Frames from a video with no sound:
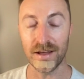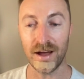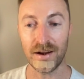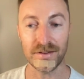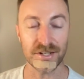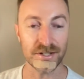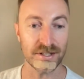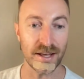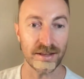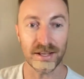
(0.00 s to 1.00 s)
I don't know, just
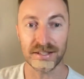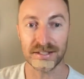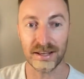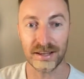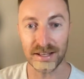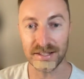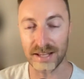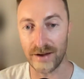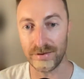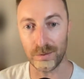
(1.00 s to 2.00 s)
it's like it's
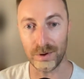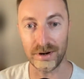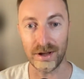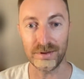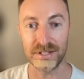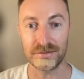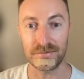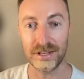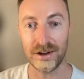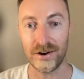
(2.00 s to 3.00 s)
everywhere now. It's
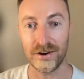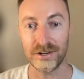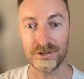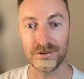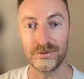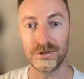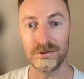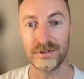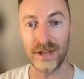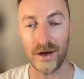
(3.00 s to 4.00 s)
really hard to
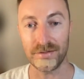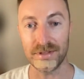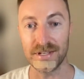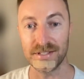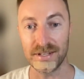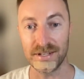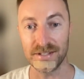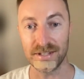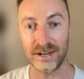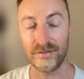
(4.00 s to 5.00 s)
doubt these
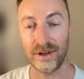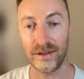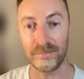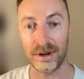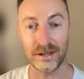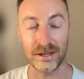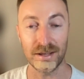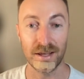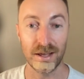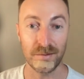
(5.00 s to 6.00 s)
things. And I've had
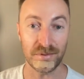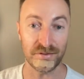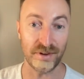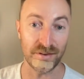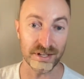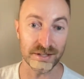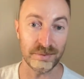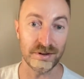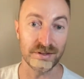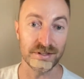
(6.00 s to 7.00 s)
many profound
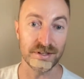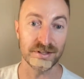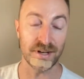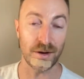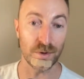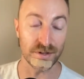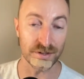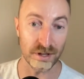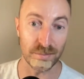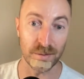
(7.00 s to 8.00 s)
experiences, and I
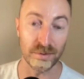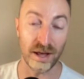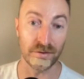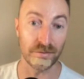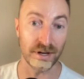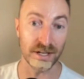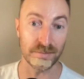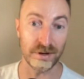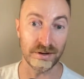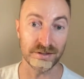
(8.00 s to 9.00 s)
witnessed other people have great
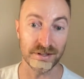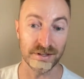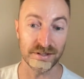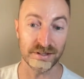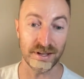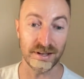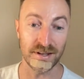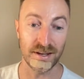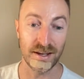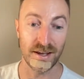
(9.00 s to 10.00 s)
experiences.
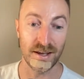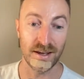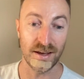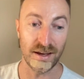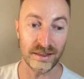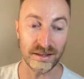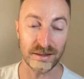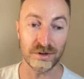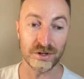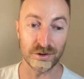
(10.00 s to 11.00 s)
And I think
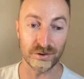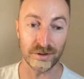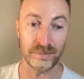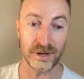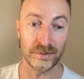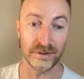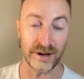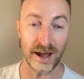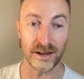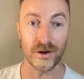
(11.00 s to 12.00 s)
the majority of the people
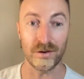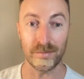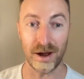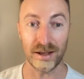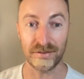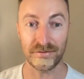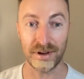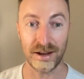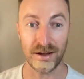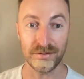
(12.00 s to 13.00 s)
that I know in my life
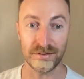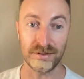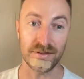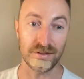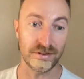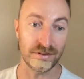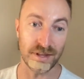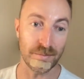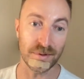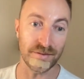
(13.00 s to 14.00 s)
right now,
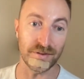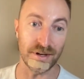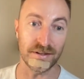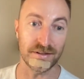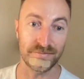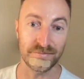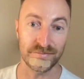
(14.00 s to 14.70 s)
they believe in it.